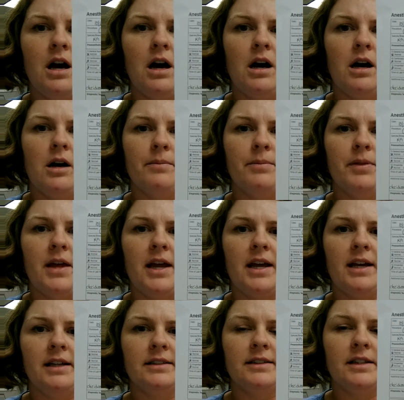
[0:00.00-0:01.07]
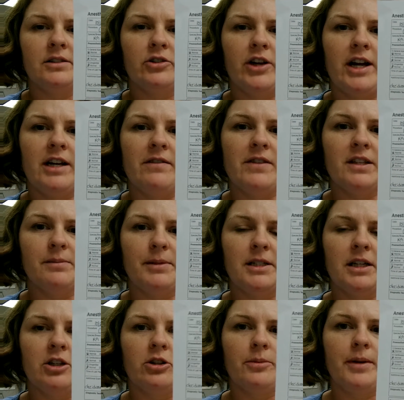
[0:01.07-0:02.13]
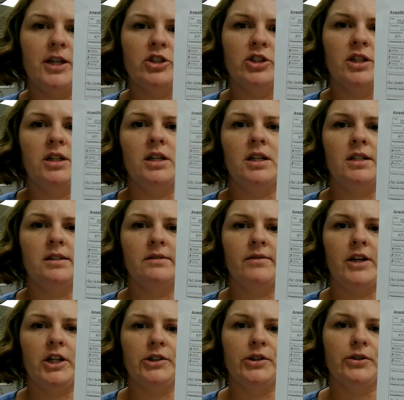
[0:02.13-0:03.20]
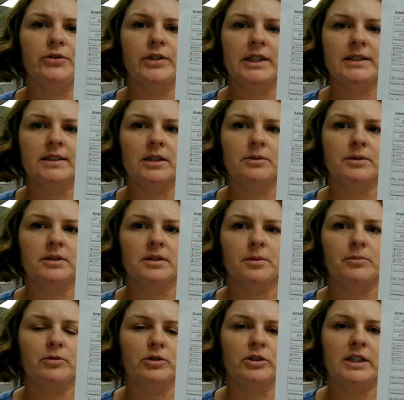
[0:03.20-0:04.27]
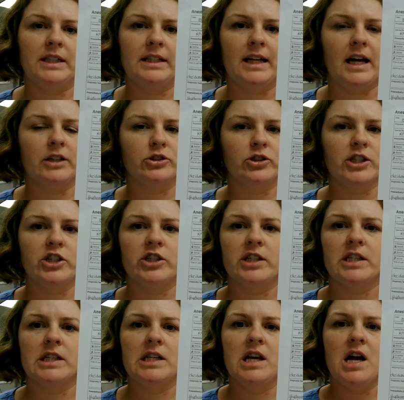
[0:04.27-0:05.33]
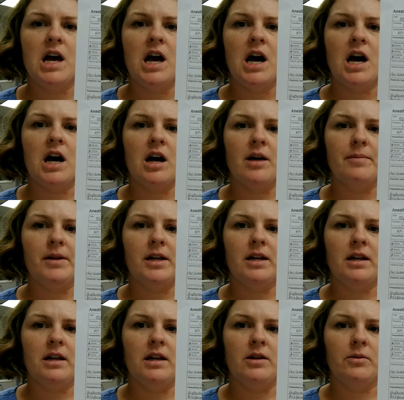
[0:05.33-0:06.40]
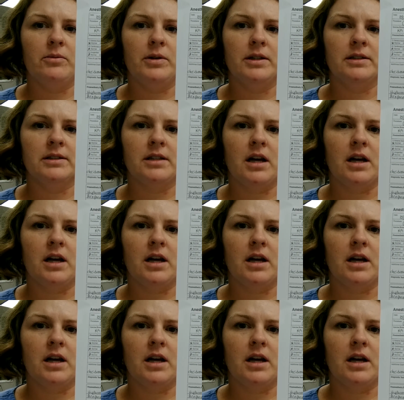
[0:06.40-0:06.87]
The ASS grade of this particular patient is very low risk. It was a routine castration, and it was